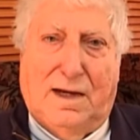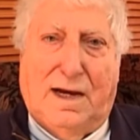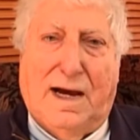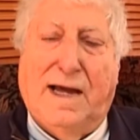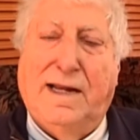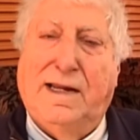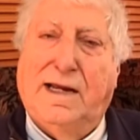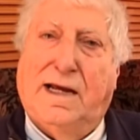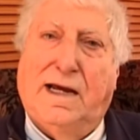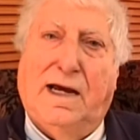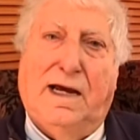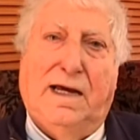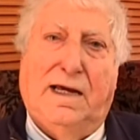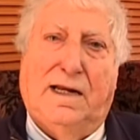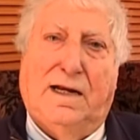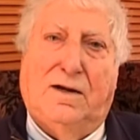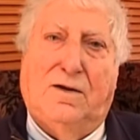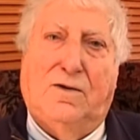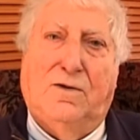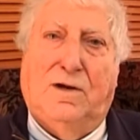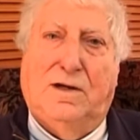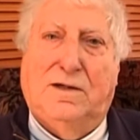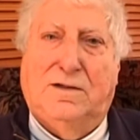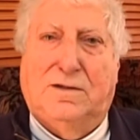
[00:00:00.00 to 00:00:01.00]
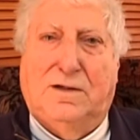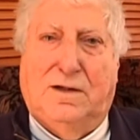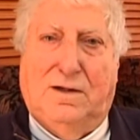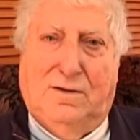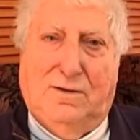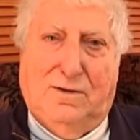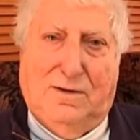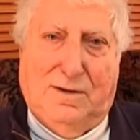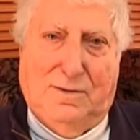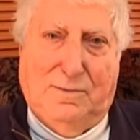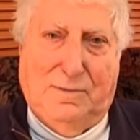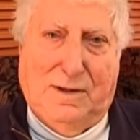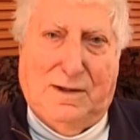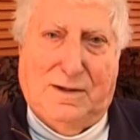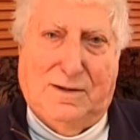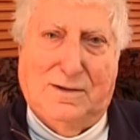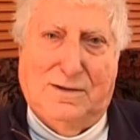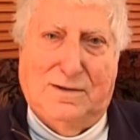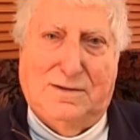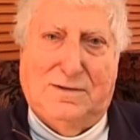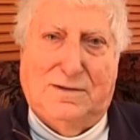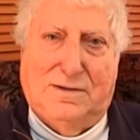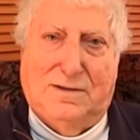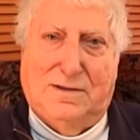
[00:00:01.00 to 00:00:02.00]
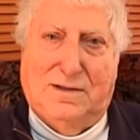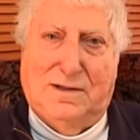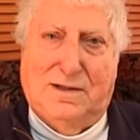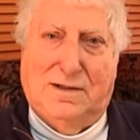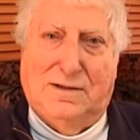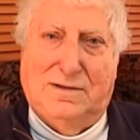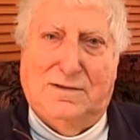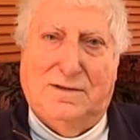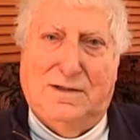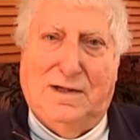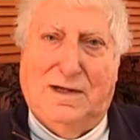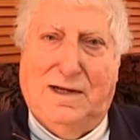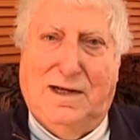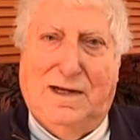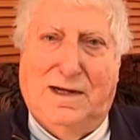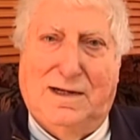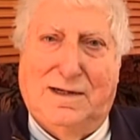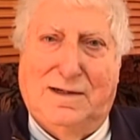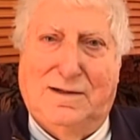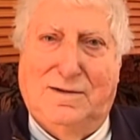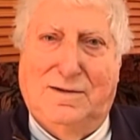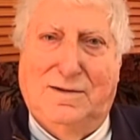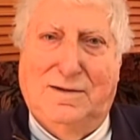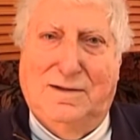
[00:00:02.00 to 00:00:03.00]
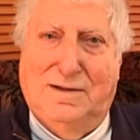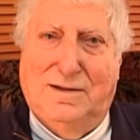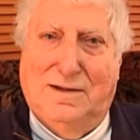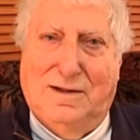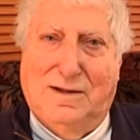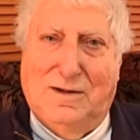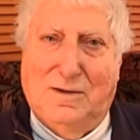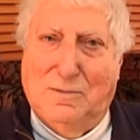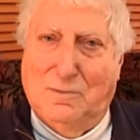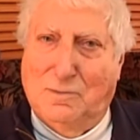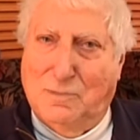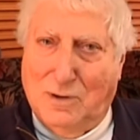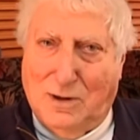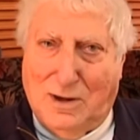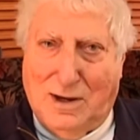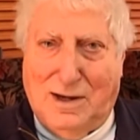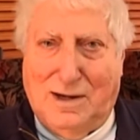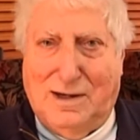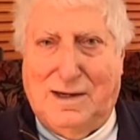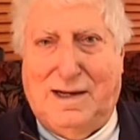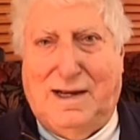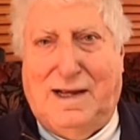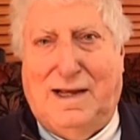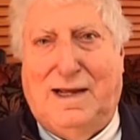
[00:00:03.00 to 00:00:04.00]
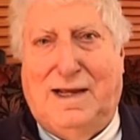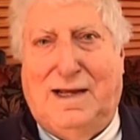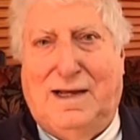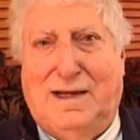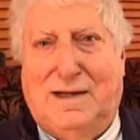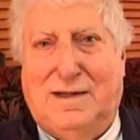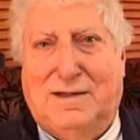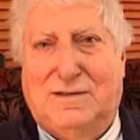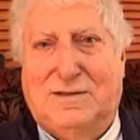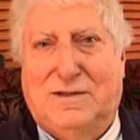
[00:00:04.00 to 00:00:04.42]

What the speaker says: I think I had a crush on her because she had blonde hair.